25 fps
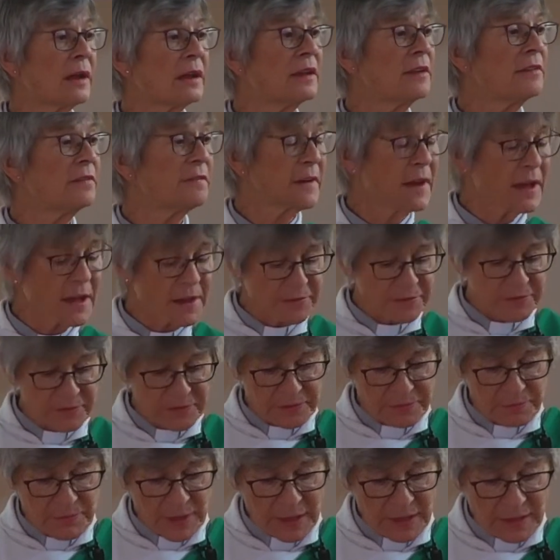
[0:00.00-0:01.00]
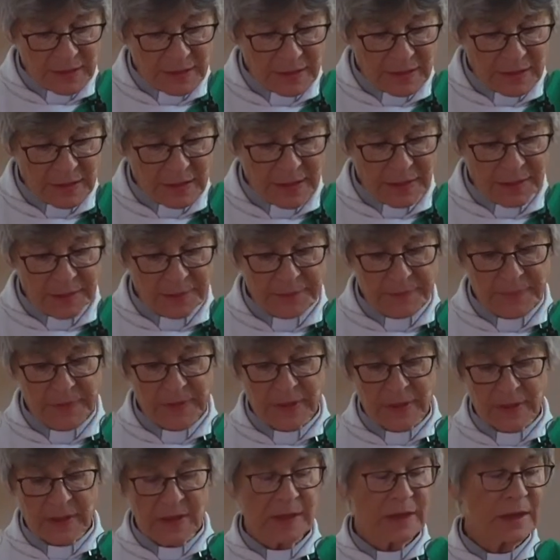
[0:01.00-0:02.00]
He fasts regularly.
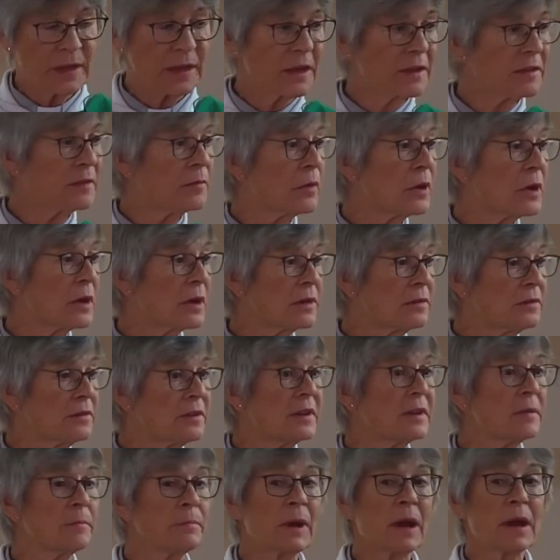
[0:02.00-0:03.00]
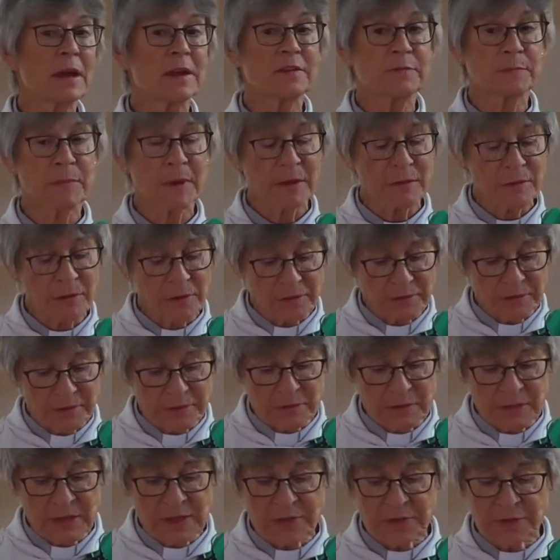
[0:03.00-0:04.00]
In other words, he abides by all the
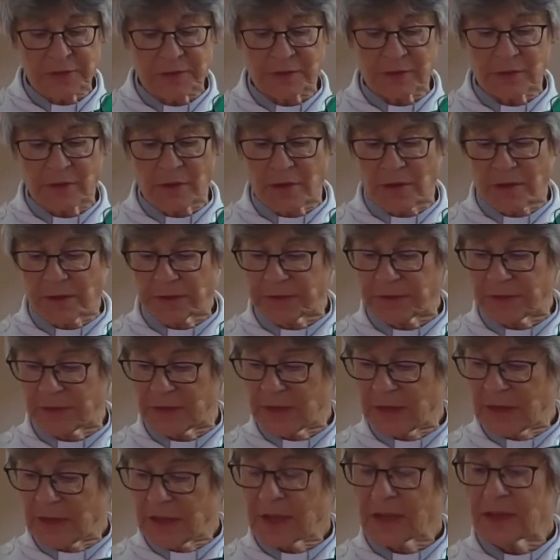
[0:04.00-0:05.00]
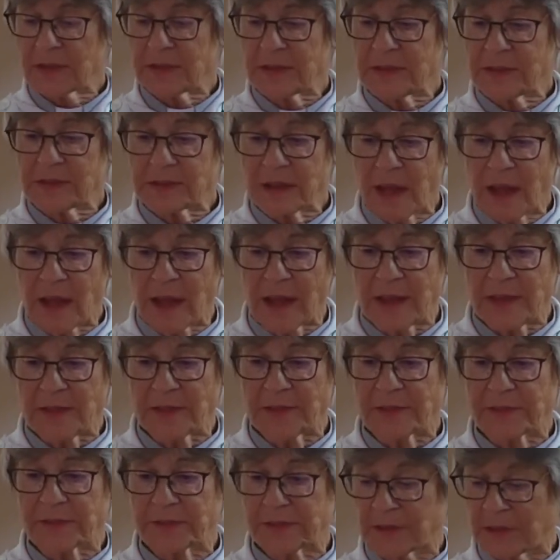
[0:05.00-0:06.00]
religious laws, and he
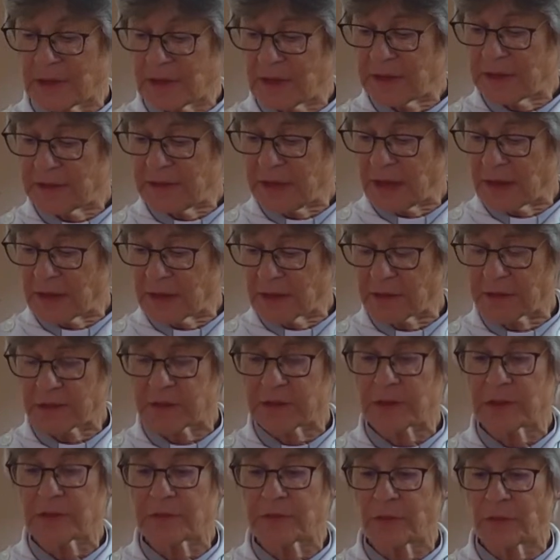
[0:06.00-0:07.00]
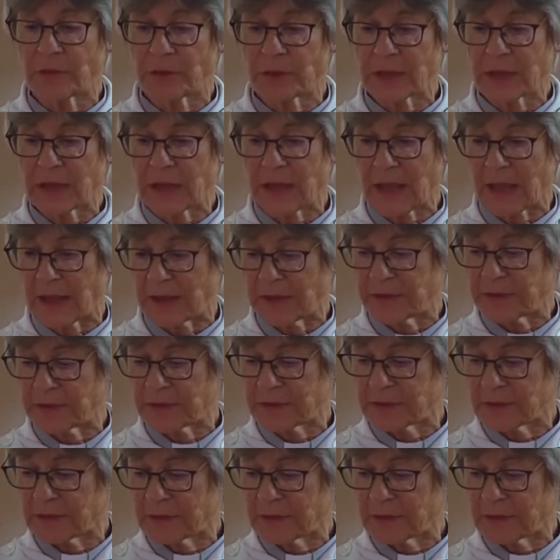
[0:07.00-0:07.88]
tithes 1/10 of all he gets.